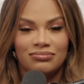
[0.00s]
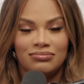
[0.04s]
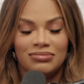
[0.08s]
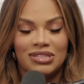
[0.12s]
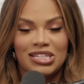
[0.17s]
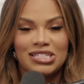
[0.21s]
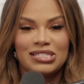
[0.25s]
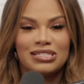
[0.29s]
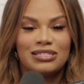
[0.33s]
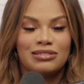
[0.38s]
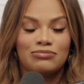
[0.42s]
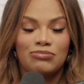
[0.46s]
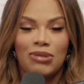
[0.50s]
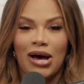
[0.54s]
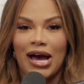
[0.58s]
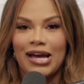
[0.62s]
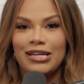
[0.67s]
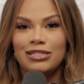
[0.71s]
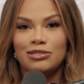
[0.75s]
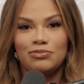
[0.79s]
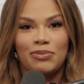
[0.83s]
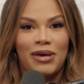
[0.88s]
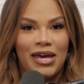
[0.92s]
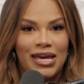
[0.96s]
This is my
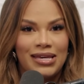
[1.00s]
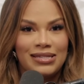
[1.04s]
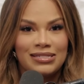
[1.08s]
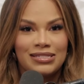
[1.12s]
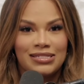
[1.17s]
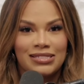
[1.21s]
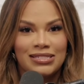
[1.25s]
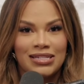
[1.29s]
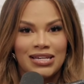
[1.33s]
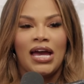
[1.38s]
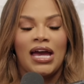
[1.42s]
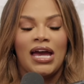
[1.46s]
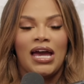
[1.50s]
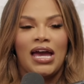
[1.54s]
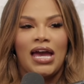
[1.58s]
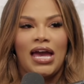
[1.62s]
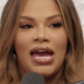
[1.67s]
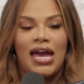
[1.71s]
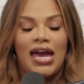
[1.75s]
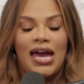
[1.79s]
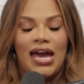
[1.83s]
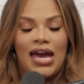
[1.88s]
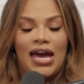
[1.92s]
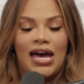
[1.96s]
space.
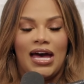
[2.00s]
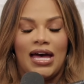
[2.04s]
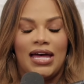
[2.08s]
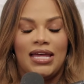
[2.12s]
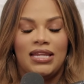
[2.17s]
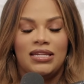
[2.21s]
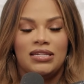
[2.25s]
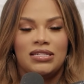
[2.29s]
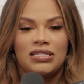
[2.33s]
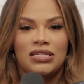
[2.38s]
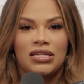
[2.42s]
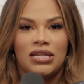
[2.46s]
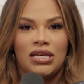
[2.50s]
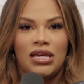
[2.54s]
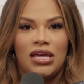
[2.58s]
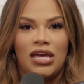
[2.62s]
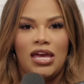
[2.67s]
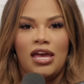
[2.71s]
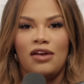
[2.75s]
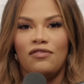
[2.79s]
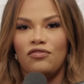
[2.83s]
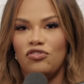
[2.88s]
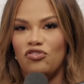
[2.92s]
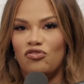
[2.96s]
And
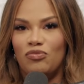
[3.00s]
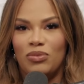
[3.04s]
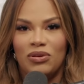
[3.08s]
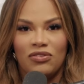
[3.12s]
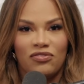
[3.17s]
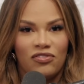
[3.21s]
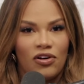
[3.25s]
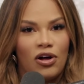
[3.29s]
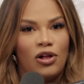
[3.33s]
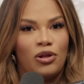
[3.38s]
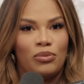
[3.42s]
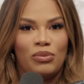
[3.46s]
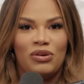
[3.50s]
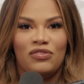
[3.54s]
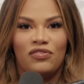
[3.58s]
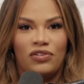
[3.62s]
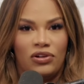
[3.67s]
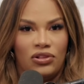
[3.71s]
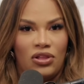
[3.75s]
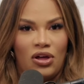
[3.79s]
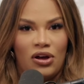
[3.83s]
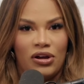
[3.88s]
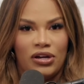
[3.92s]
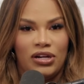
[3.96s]
if you've been following me
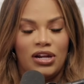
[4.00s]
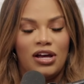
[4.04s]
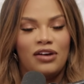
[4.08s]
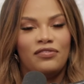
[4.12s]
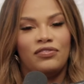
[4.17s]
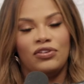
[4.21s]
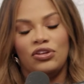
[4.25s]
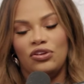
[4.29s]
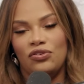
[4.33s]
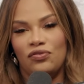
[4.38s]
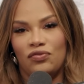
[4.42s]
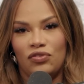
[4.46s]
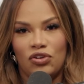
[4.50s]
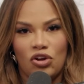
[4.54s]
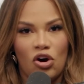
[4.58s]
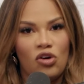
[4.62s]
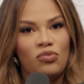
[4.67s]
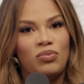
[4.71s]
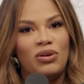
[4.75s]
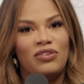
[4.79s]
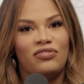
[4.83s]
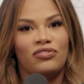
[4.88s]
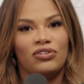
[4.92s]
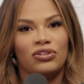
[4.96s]
for long enough and you've
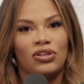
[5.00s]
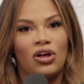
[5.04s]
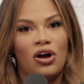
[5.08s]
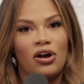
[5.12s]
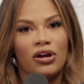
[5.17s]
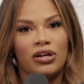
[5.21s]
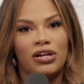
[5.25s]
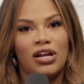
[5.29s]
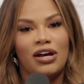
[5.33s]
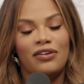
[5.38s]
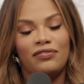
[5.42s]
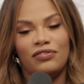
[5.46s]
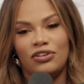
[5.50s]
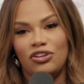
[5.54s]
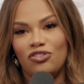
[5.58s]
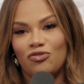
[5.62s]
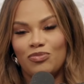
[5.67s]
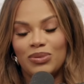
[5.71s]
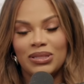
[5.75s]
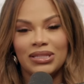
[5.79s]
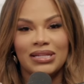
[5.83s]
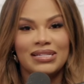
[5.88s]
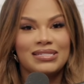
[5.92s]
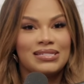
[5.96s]
known me for long enough and you've
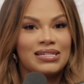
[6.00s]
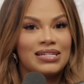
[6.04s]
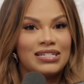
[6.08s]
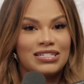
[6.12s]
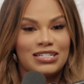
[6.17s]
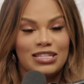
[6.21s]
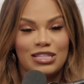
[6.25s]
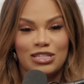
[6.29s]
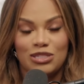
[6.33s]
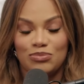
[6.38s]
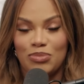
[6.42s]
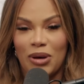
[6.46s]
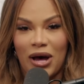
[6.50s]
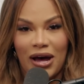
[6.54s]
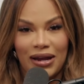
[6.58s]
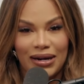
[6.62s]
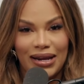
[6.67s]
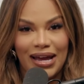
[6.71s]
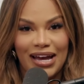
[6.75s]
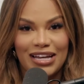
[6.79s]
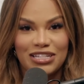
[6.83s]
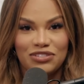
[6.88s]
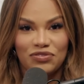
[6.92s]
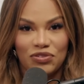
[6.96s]
been listening to this
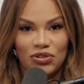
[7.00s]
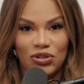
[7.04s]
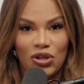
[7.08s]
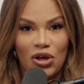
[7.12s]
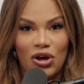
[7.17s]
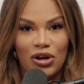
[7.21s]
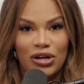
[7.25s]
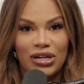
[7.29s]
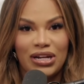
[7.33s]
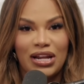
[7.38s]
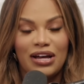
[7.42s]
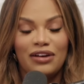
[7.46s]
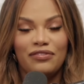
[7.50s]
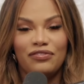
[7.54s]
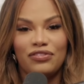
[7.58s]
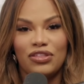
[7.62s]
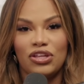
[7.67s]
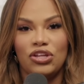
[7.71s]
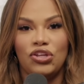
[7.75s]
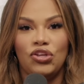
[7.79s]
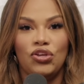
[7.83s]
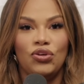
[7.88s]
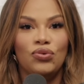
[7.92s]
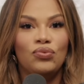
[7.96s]
podcast for long enough,
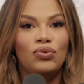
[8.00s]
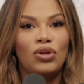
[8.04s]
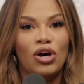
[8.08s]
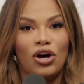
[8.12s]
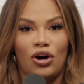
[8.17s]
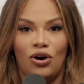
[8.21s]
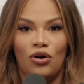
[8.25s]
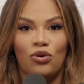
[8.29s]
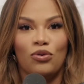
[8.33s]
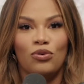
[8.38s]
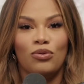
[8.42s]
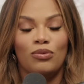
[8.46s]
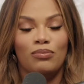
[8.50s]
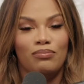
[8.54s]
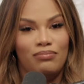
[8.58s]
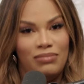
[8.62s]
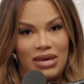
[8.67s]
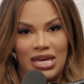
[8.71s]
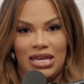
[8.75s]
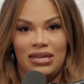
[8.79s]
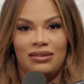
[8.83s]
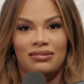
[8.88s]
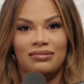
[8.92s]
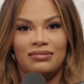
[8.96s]
then you know
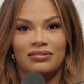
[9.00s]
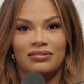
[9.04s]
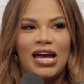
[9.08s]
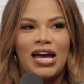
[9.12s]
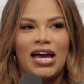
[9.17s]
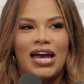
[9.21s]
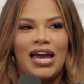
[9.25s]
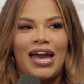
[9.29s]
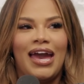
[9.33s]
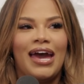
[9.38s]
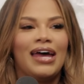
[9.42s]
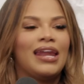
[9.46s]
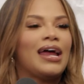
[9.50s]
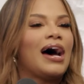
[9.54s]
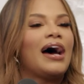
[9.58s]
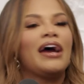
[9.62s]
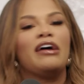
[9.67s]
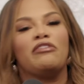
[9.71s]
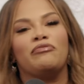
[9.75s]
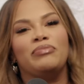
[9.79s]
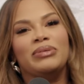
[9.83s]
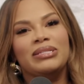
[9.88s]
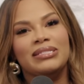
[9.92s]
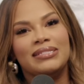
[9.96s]
me. And I
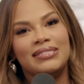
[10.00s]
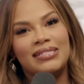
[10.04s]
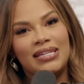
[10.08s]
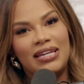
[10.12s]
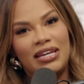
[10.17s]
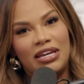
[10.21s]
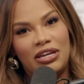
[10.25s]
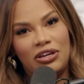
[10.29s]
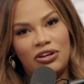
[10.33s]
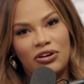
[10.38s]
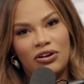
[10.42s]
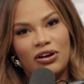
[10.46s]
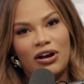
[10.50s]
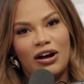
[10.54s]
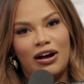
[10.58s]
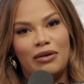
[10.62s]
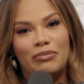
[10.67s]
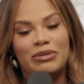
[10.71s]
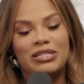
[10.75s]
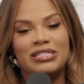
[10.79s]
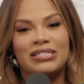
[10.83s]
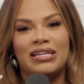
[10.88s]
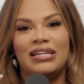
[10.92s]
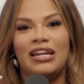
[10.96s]
have been seeing your
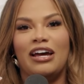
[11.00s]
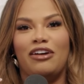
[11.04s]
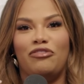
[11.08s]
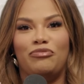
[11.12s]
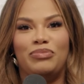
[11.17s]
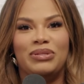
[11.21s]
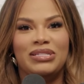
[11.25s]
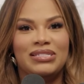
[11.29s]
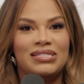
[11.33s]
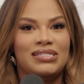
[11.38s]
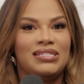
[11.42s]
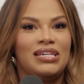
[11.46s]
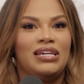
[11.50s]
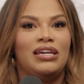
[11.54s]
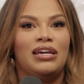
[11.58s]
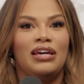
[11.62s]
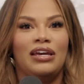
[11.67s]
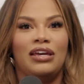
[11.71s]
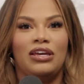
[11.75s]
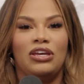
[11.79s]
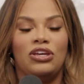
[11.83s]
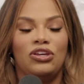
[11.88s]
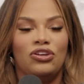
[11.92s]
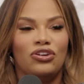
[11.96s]
comments and I've been
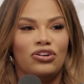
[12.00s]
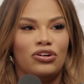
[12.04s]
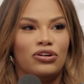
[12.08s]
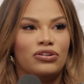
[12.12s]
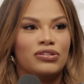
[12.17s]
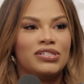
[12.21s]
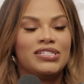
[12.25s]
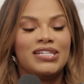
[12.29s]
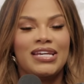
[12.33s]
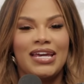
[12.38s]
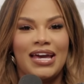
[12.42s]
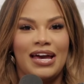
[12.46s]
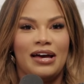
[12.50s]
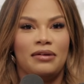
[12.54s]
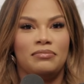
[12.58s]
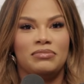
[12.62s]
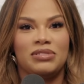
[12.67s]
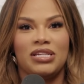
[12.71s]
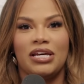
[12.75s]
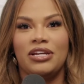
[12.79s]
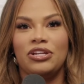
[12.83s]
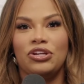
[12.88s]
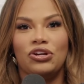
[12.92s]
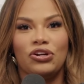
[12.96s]
seeing your DMs
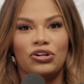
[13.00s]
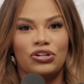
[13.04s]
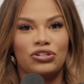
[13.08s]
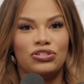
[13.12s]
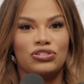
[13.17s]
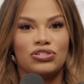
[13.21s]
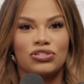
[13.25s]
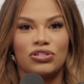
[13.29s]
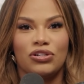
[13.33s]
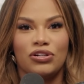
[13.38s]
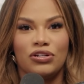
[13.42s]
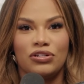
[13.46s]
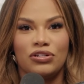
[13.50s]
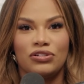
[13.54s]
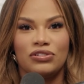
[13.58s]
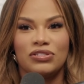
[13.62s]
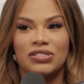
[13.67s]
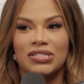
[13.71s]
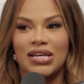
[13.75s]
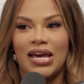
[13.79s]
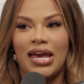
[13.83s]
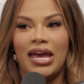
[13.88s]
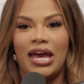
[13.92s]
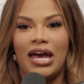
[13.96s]
and your
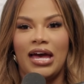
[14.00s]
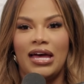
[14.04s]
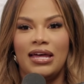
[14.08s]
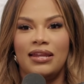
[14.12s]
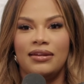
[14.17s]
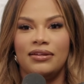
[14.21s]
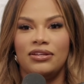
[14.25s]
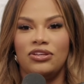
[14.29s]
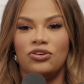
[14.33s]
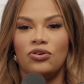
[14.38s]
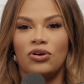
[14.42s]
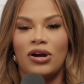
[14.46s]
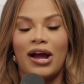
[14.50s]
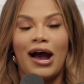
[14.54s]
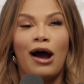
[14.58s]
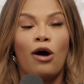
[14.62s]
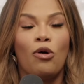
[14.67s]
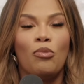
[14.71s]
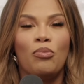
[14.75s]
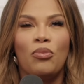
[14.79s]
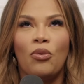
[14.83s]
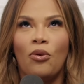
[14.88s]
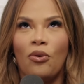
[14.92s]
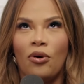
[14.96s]
concerns and your
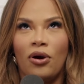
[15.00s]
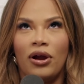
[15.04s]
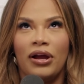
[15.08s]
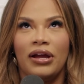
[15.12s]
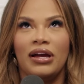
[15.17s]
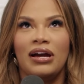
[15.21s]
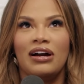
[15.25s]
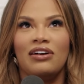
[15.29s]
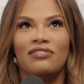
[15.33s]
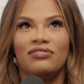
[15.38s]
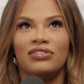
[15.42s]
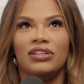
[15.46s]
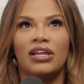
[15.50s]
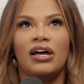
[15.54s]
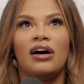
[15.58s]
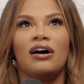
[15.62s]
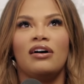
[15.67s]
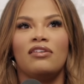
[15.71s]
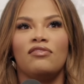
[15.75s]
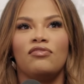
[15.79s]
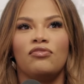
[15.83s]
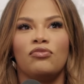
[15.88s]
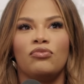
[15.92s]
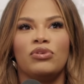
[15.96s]
outpouring of
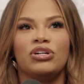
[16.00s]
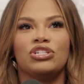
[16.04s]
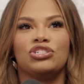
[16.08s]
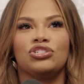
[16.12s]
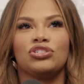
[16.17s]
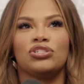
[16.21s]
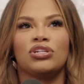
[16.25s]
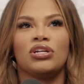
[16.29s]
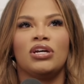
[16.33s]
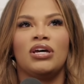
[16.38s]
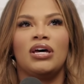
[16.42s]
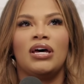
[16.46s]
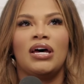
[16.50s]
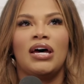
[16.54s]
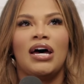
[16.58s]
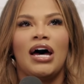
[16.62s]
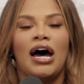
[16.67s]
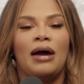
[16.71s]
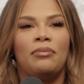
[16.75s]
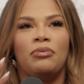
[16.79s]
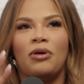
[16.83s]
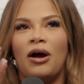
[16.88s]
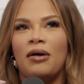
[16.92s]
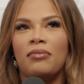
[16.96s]
love, which
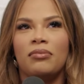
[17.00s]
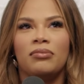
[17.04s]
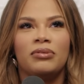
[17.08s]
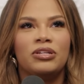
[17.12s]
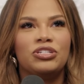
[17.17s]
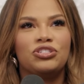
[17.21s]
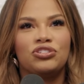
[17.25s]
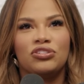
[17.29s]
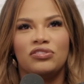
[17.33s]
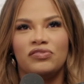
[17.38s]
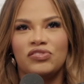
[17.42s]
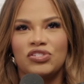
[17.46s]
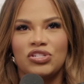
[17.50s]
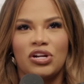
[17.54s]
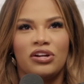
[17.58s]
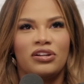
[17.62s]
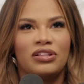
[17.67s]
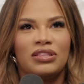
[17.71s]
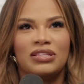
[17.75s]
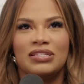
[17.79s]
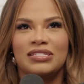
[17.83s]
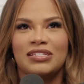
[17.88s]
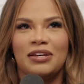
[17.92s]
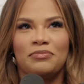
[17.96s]
I probably should have
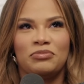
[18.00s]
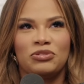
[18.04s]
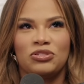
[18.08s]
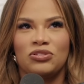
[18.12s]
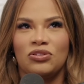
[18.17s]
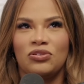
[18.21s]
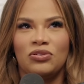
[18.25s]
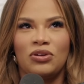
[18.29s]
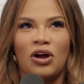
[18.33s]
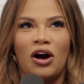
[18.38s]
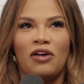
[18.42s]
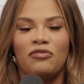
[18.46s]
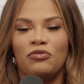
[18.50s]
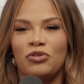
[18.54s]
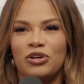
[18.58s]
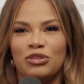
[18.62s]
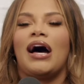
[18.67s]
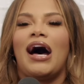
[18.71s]
started this episode off with.